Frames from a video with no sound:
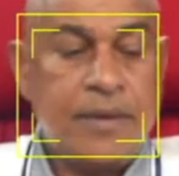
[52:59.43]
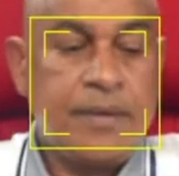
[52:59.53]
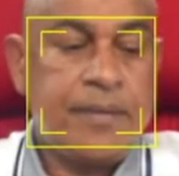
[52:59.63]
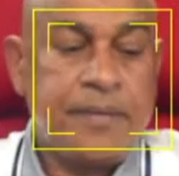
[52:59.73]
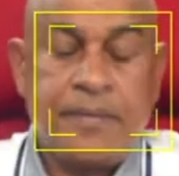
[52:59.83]

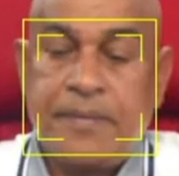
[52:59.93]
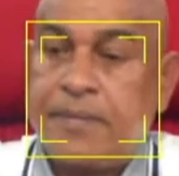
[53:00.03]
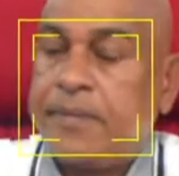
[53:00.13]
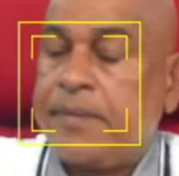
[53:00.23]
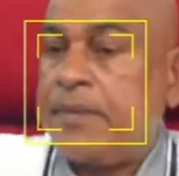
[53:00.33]
All right,
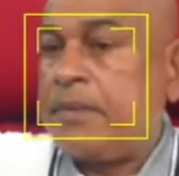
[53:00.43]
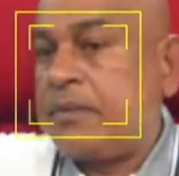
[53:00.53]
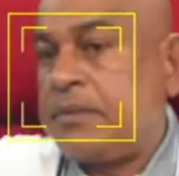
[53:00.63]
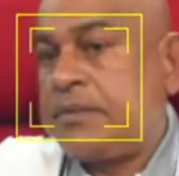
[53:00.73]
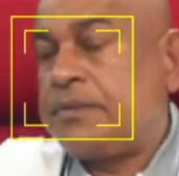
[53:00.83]
Mr. Lall,
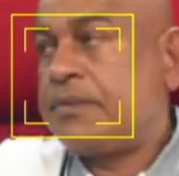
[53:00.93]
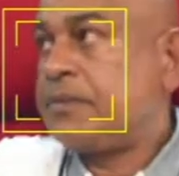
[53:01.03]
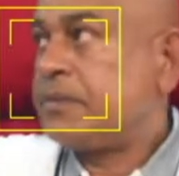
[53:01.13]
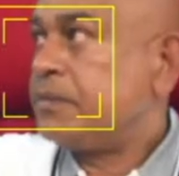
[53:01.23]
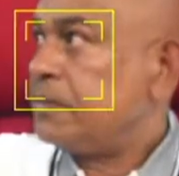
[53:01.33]
I have another
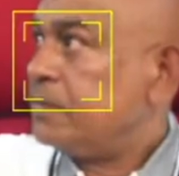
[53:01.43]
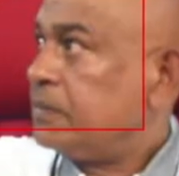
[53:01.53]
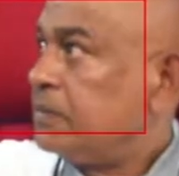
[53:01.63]
question here